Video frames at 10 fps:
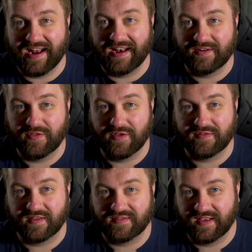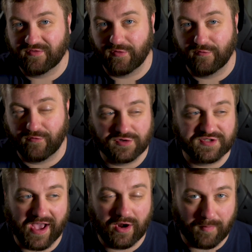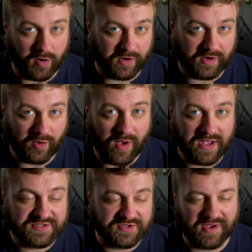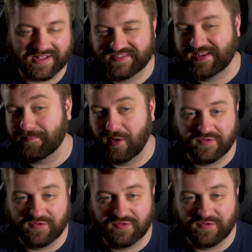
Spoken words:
it into the successful first title marketing-wise, so I can see both